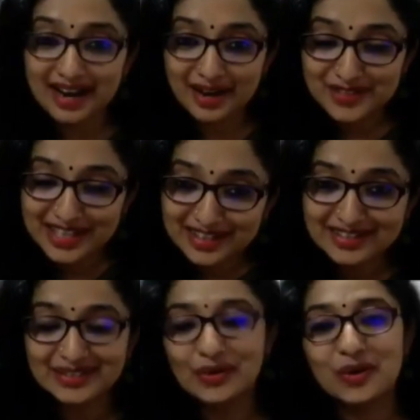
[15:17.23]
have
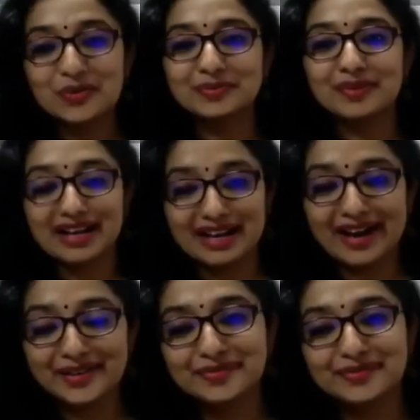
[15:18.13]
taken along with my
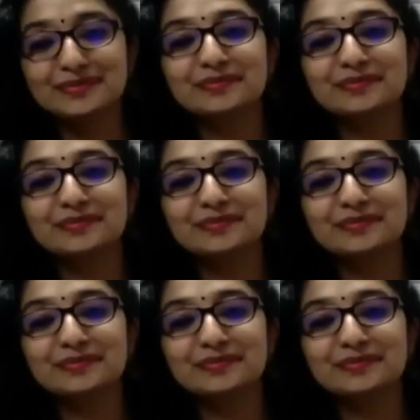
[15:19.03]
life,